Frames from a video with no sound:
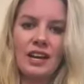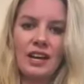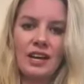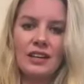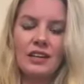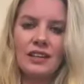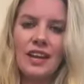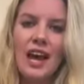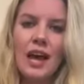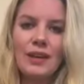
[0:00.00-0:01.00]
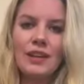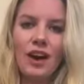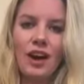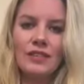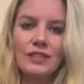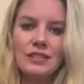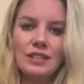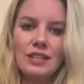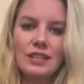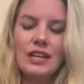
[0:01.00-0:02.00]
out? Yeah. I mean,
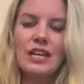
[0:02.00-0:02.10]
obviously.